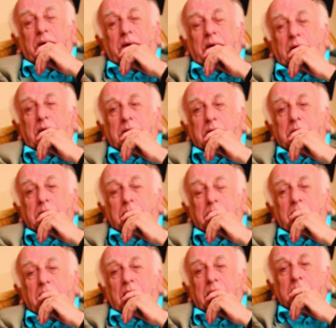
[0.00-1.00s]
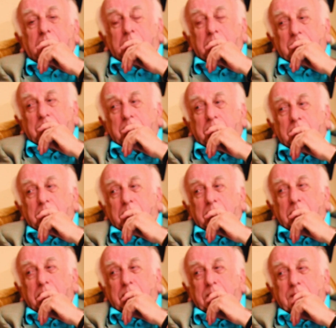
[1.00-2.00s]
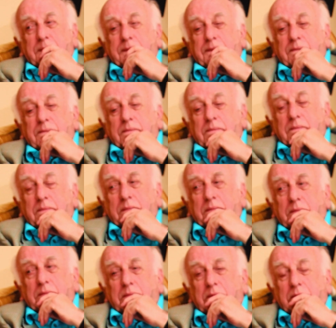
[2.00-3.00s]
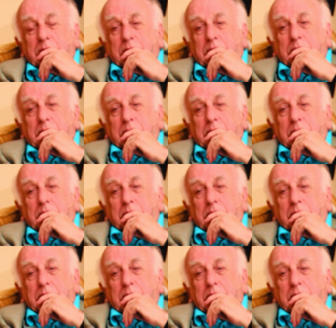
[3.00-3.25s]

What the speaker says: like same-sex marriage and medical marijuana, do you think?